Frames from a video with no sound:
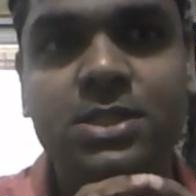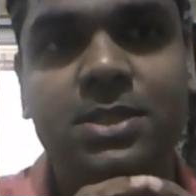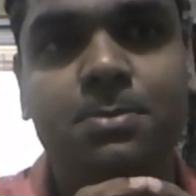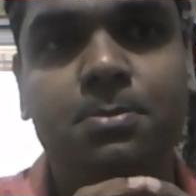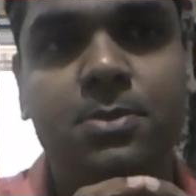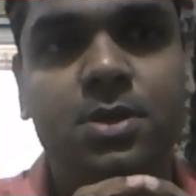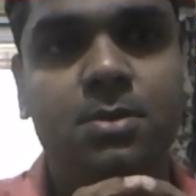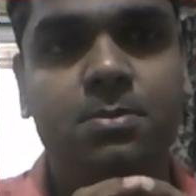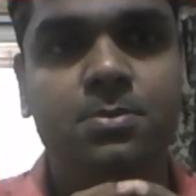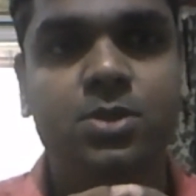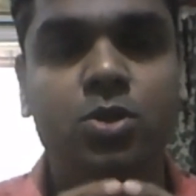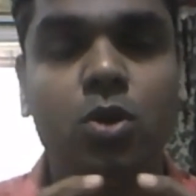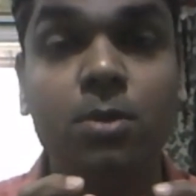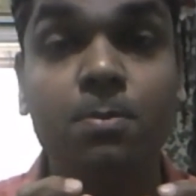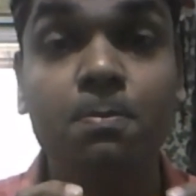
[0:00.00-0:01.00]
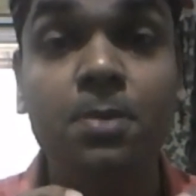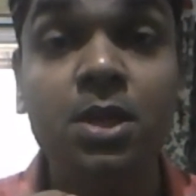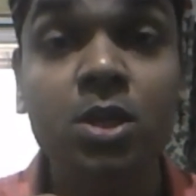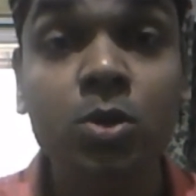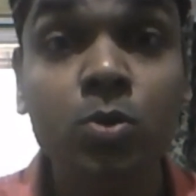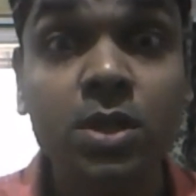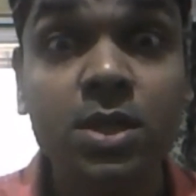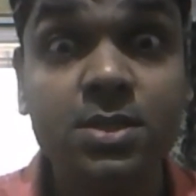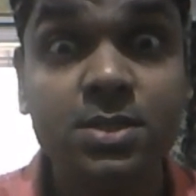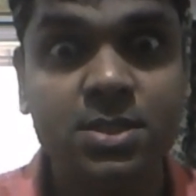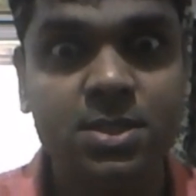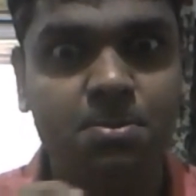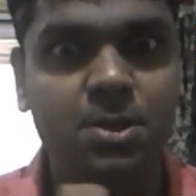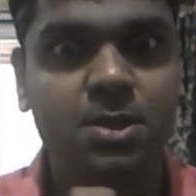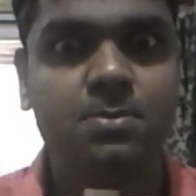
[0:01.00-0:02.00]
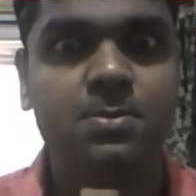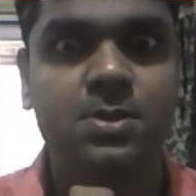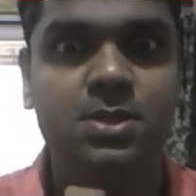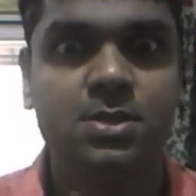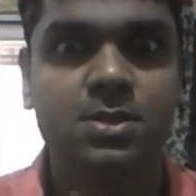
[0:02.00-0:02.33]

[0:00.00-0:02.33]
symptoms or peculiar symptoms,